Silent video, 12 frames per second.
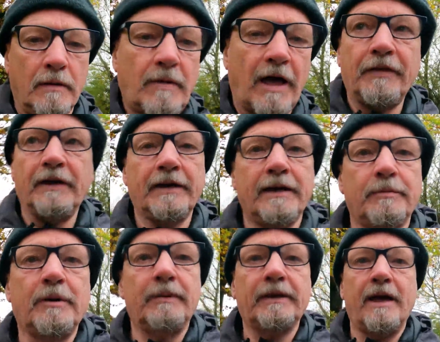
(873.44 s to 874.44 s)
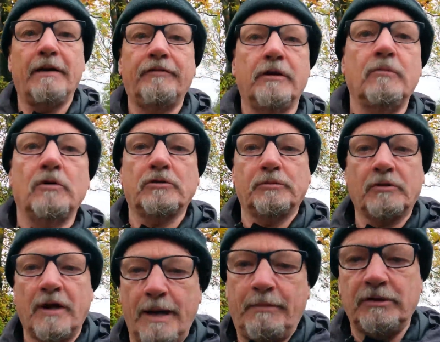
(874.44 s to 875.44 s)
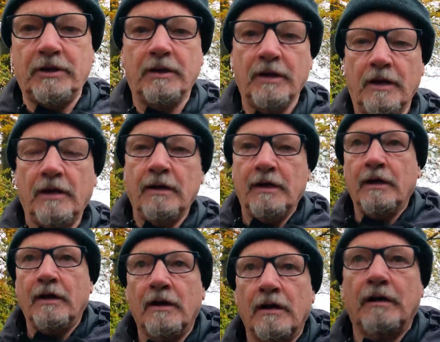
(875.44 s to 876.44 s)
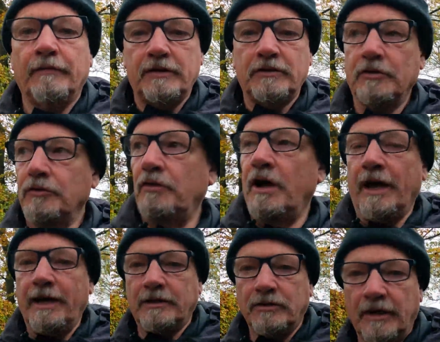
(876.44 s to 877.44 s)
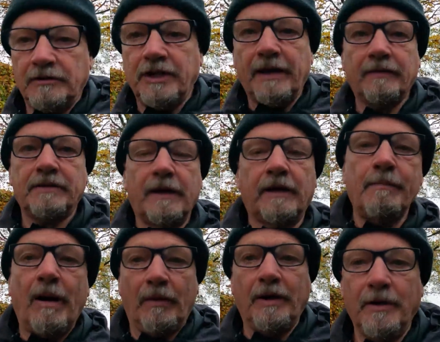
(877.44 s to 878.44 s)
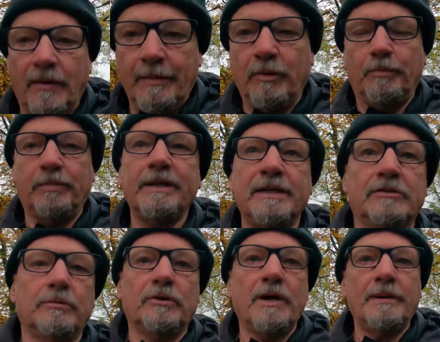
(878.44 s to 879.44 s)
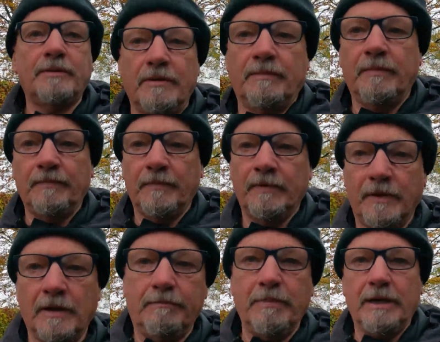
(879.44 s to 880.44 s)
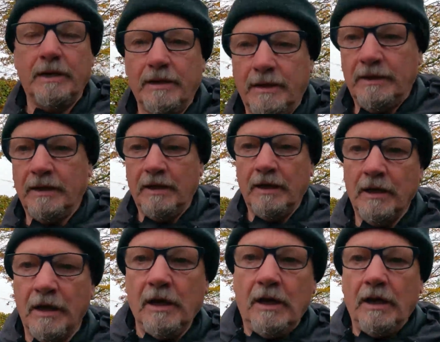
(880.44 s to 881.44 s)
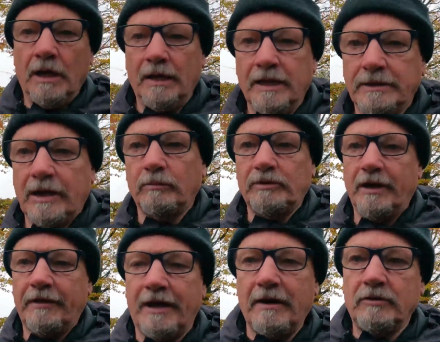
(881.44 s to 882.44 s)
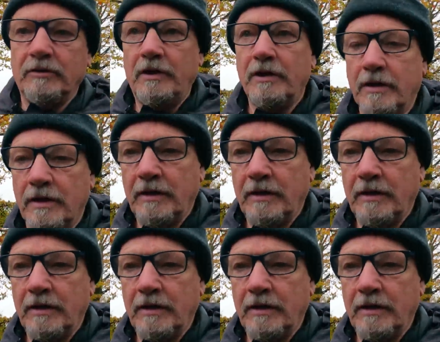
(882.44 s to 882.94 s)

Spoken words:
but I think he'll probably get a few more subscribers of his own right. So check him out anyway, but please subscribe to them and me, and let's get up to that 1,000.